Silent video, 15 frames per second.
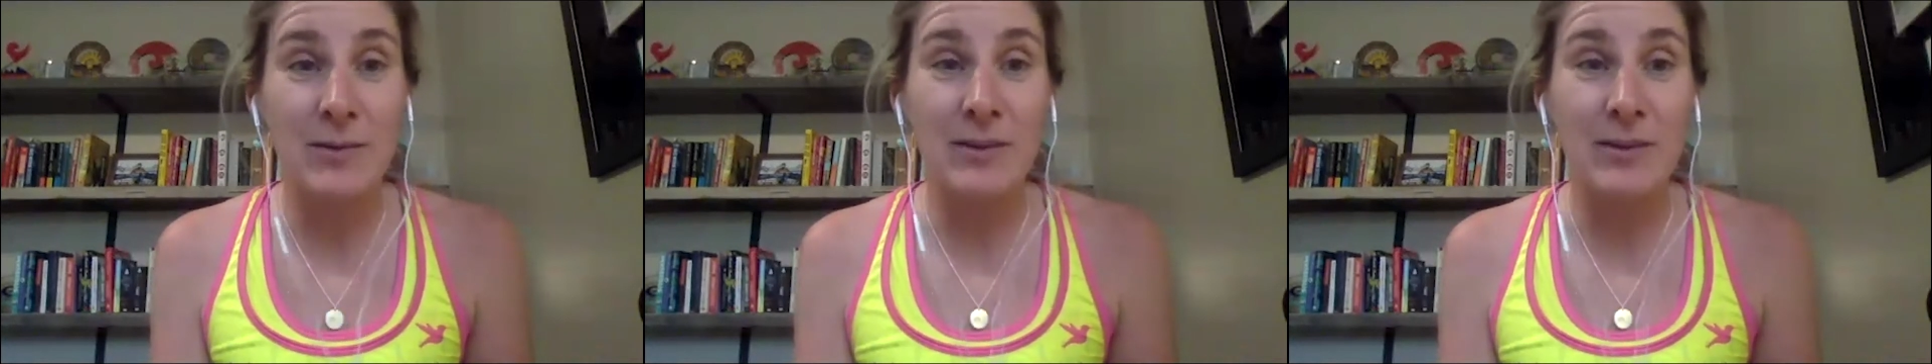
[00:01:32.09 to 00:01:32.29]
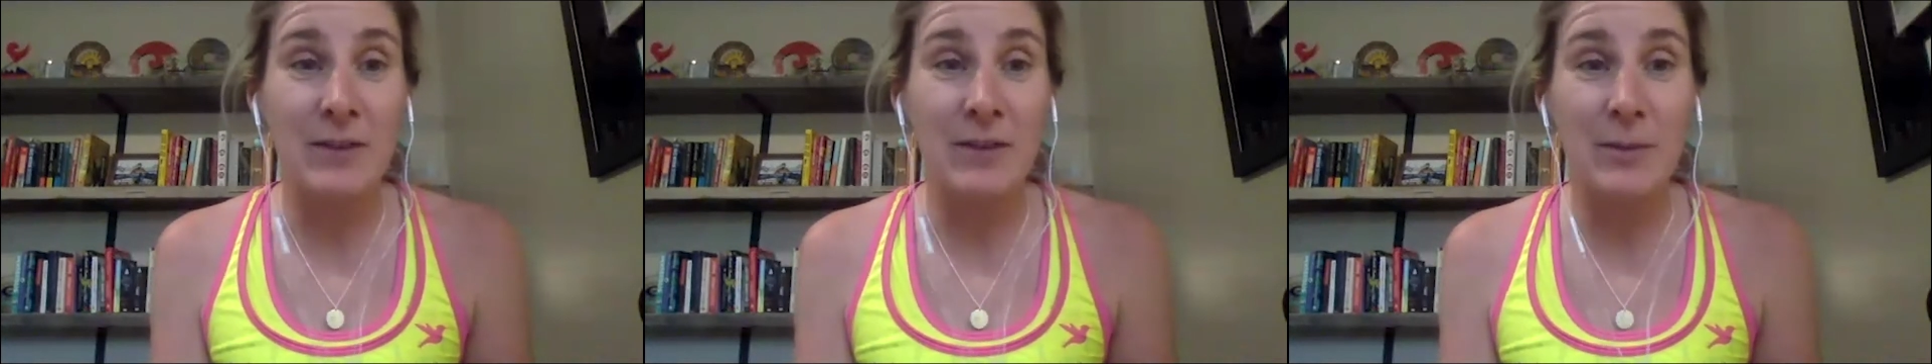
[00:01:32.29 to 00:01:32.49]

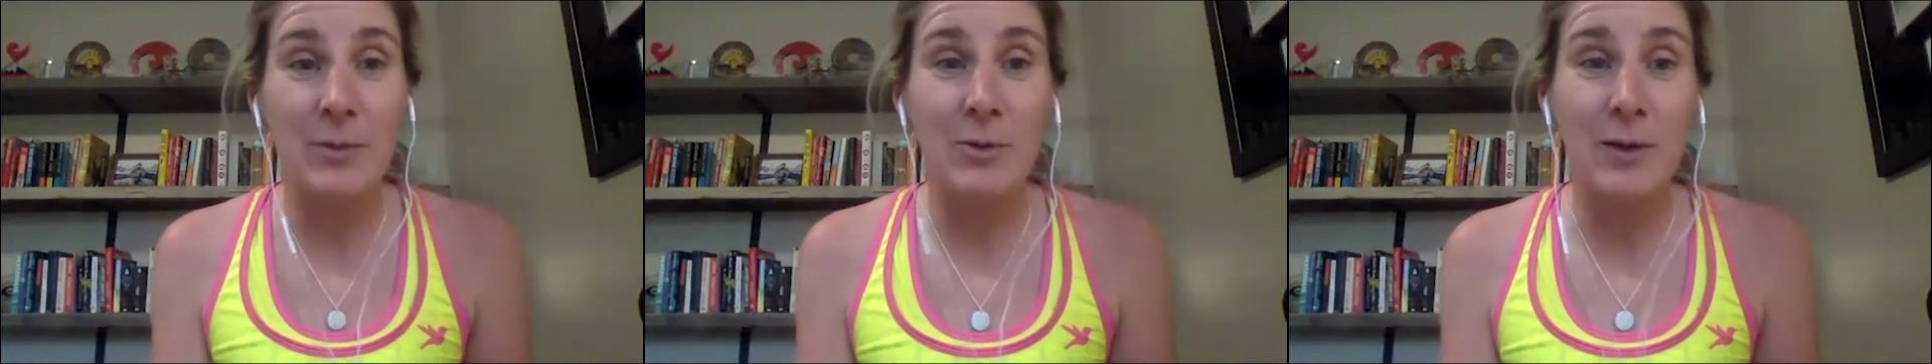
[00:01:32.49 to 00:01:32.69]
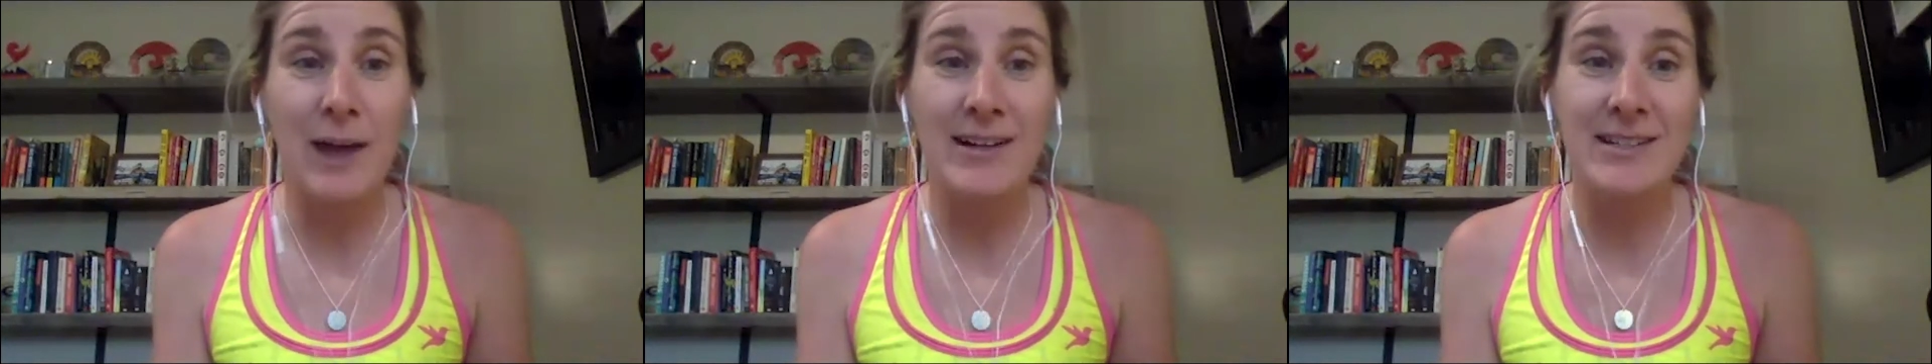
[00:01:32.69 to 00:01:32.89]
we love our
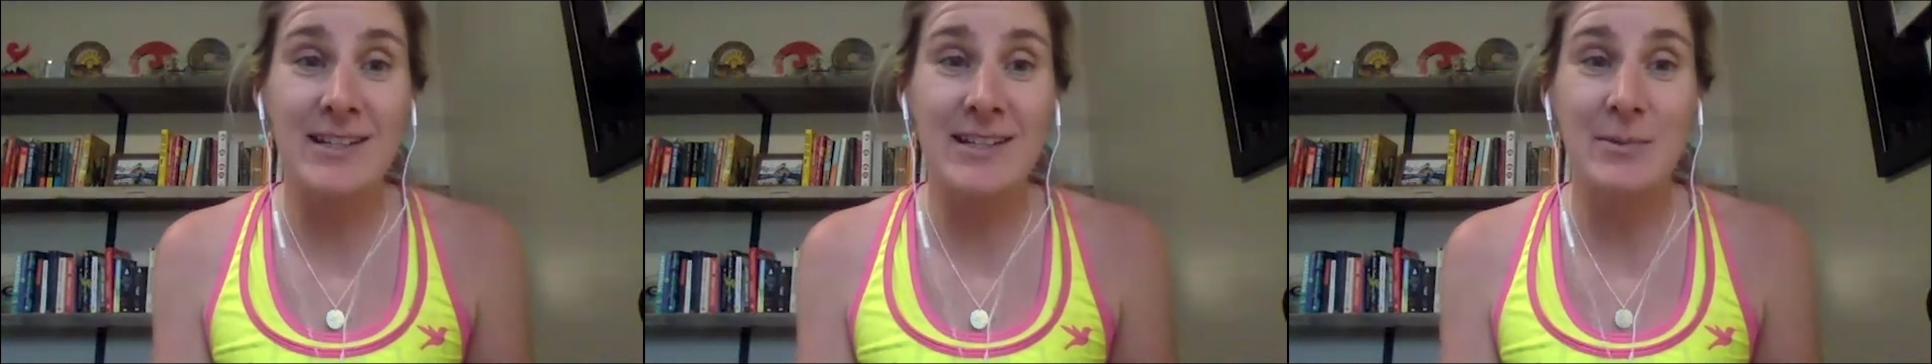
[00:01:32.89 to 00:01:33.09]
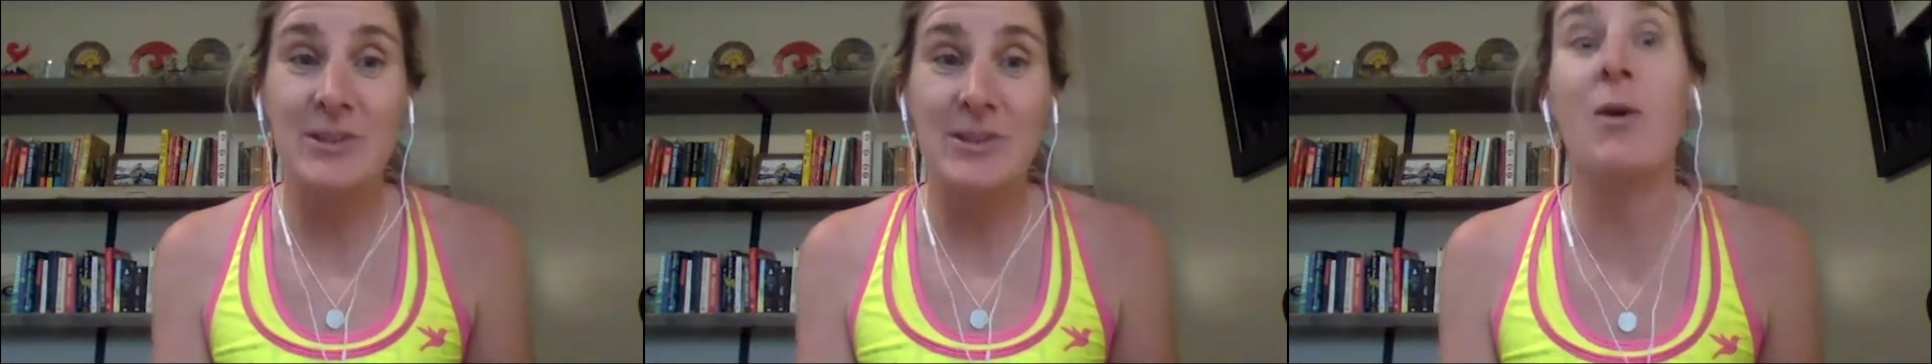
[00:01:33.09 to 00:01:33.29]
pool
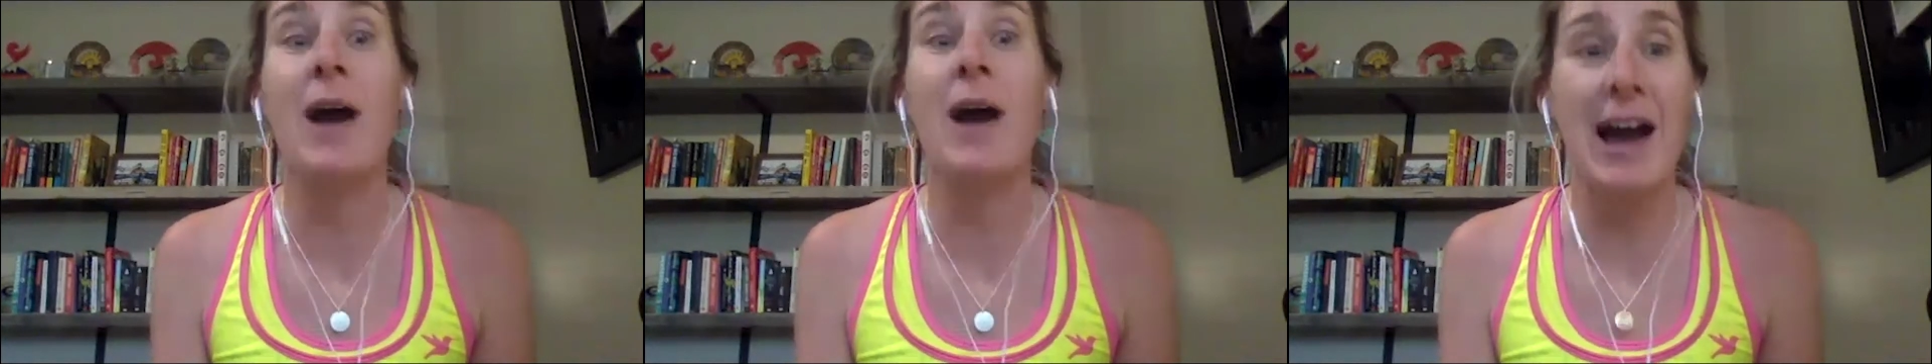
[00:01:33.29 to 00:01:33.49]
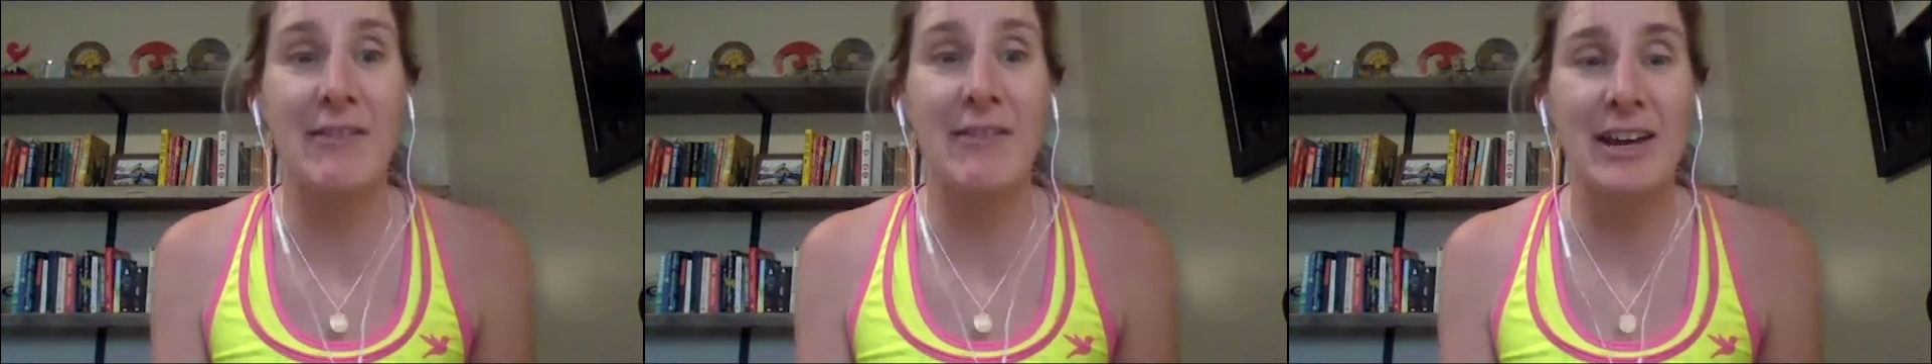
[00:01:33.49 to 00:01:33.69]
access, and we don't
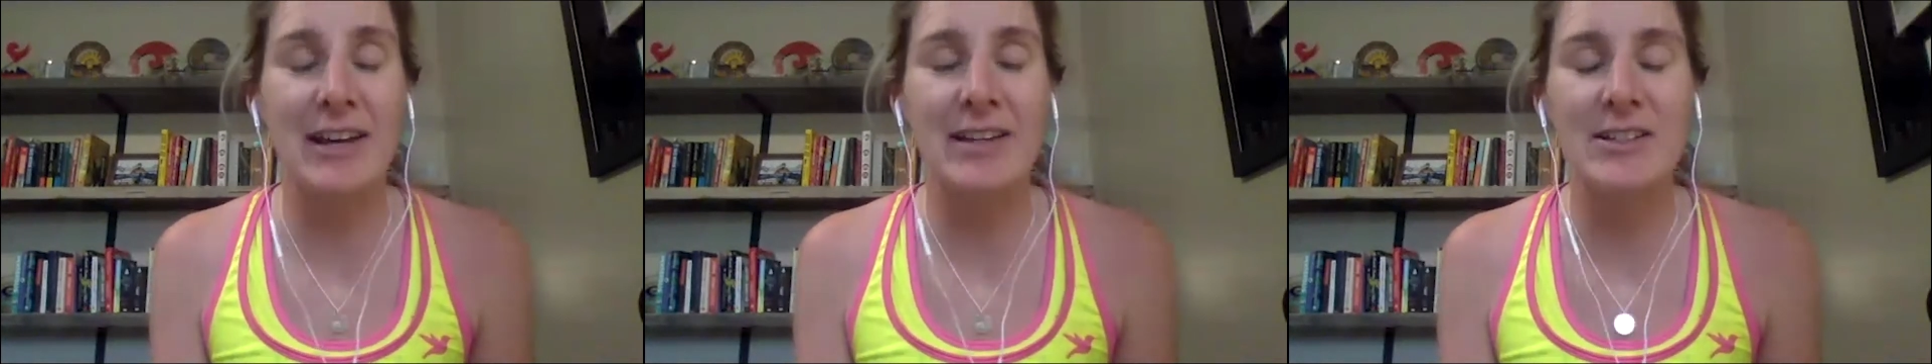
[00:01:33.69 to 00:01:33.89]
have it.